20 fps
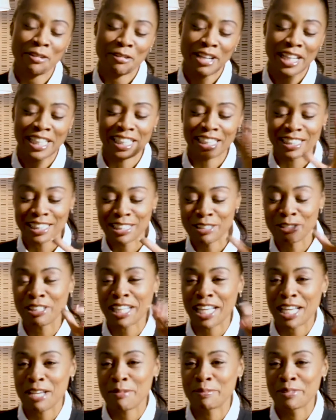All right, a little
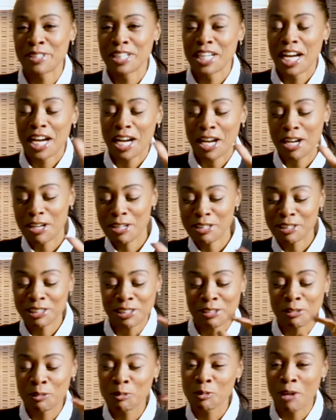game, a
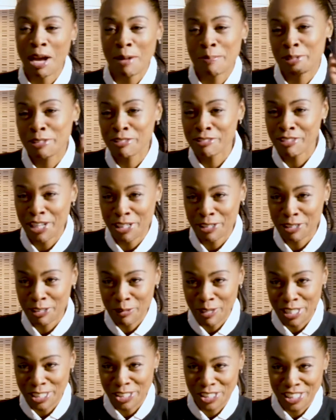little rapid-fire
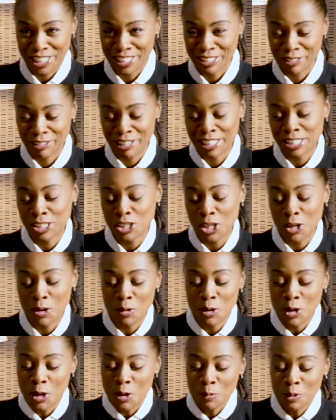question, all right?
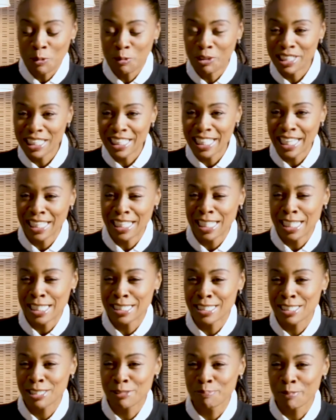So we want to get
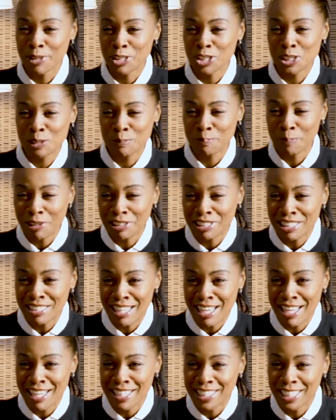as much
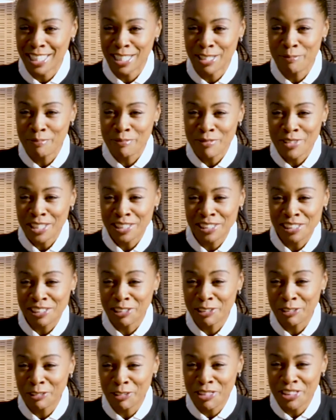spontaneity, as
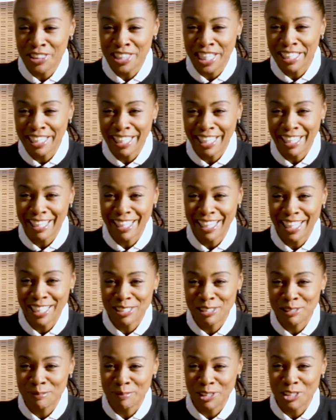little thinking, and
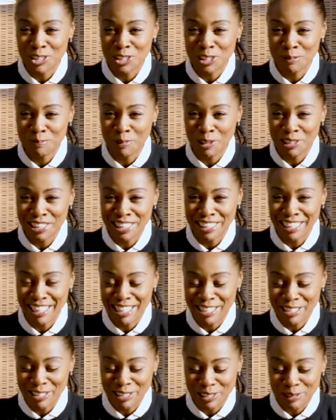as much
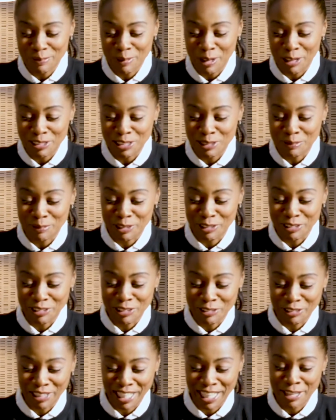spontaneity as possible,
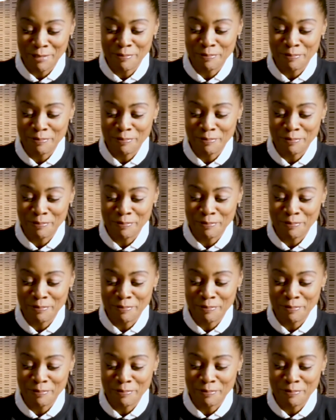okay?